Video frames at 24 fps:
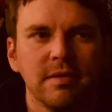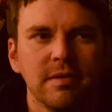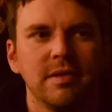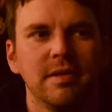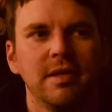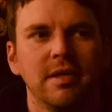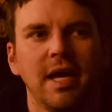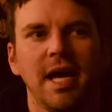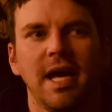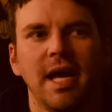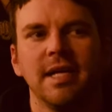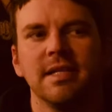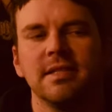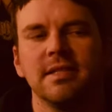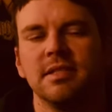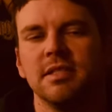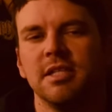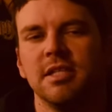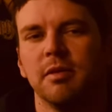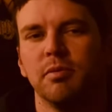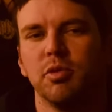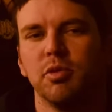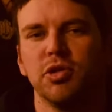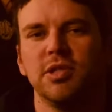Yes,
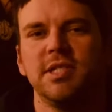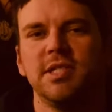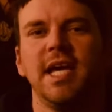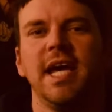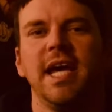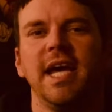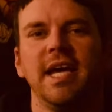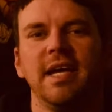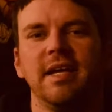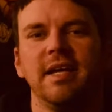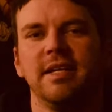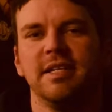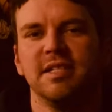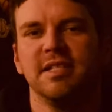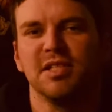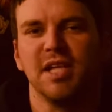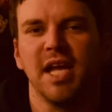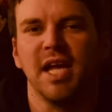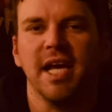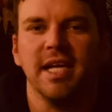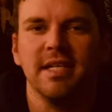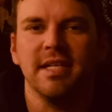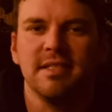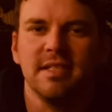number 10 is
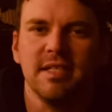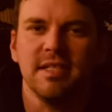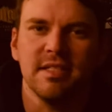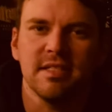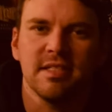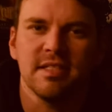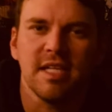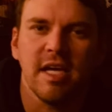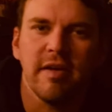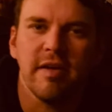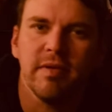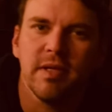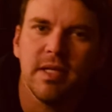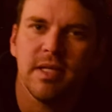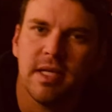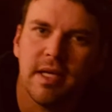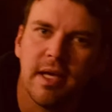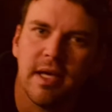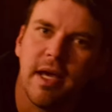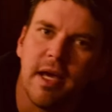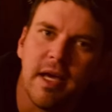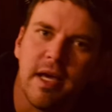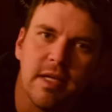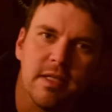
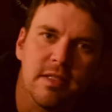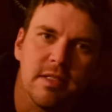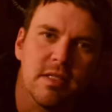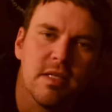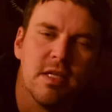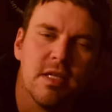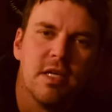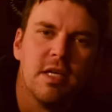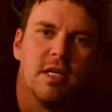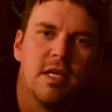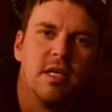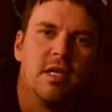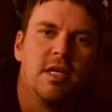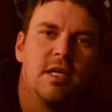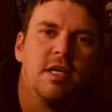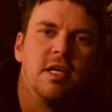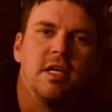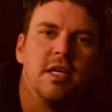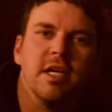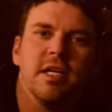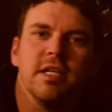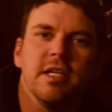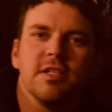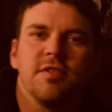1978.
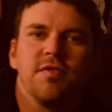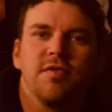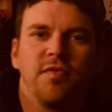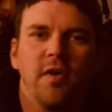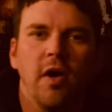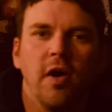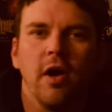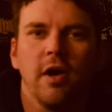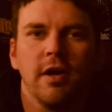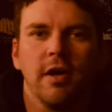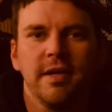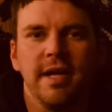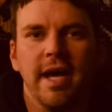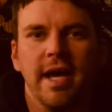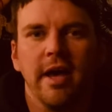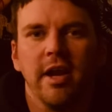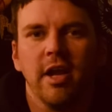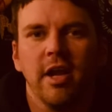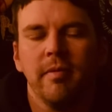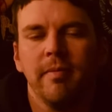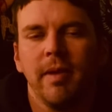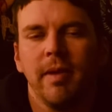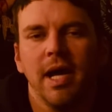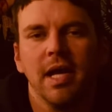It is far down
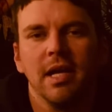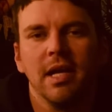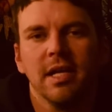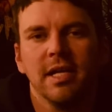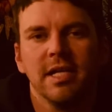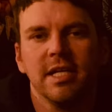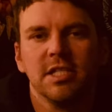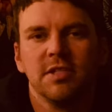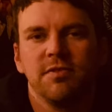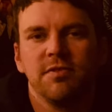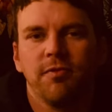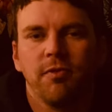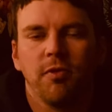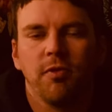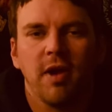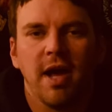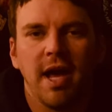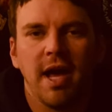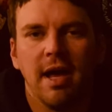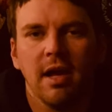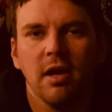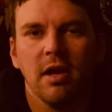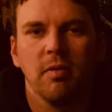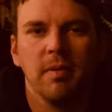on my list for
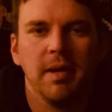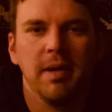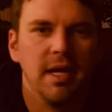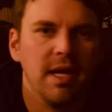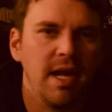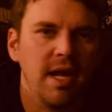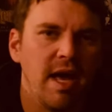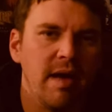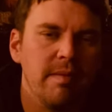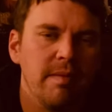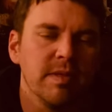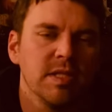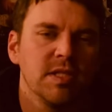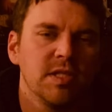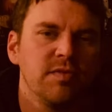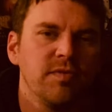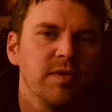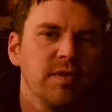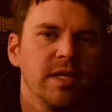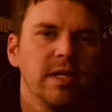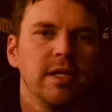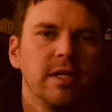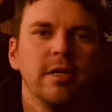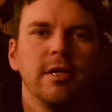Halloween
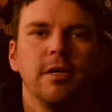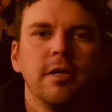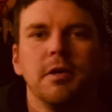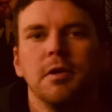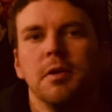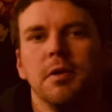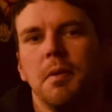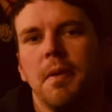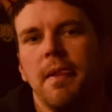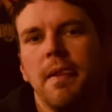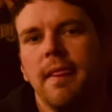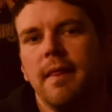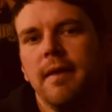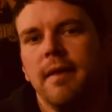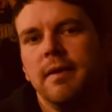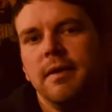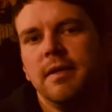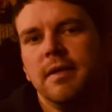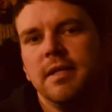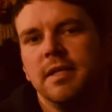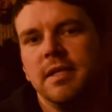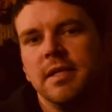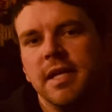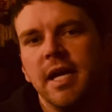atmosphere.
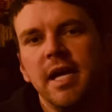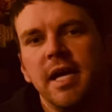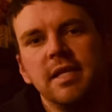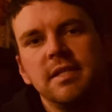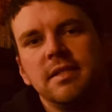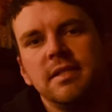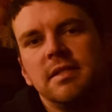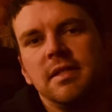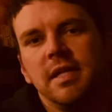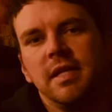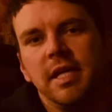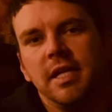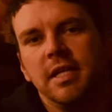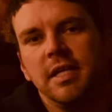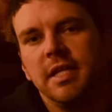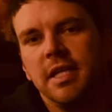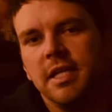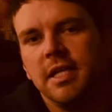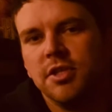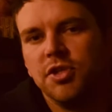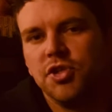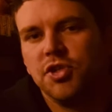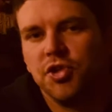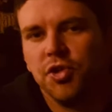Yes, they
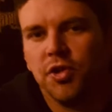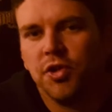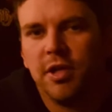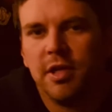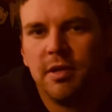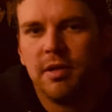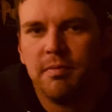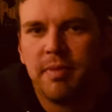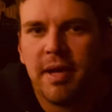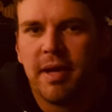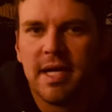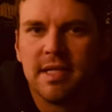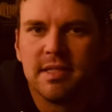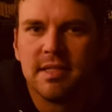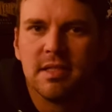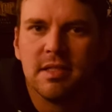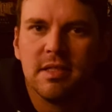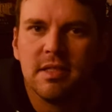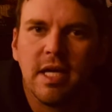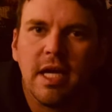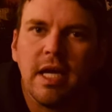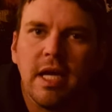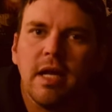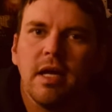did shoot it in
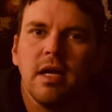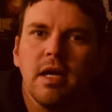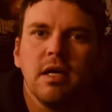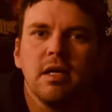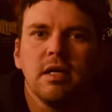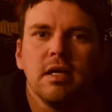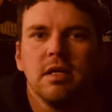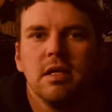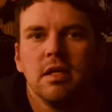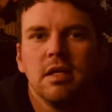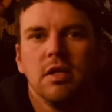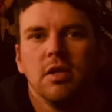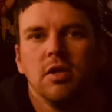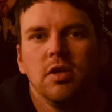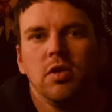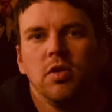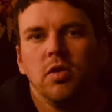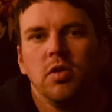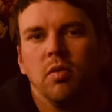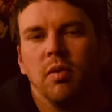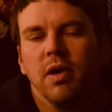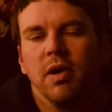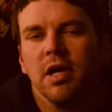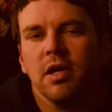Pasadena,
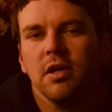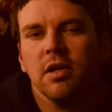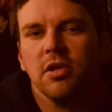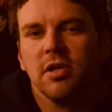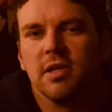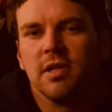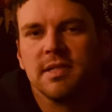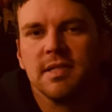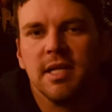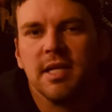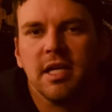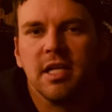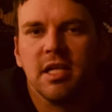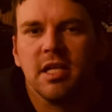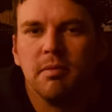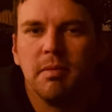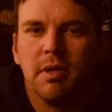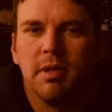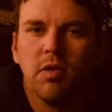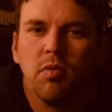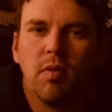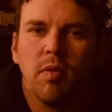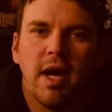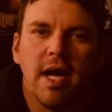where it looks like the
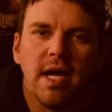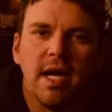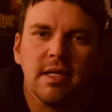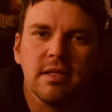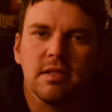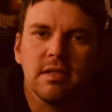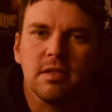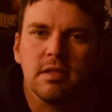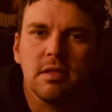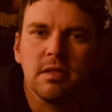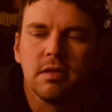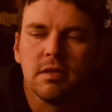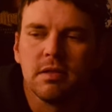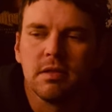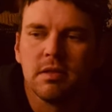Midwest.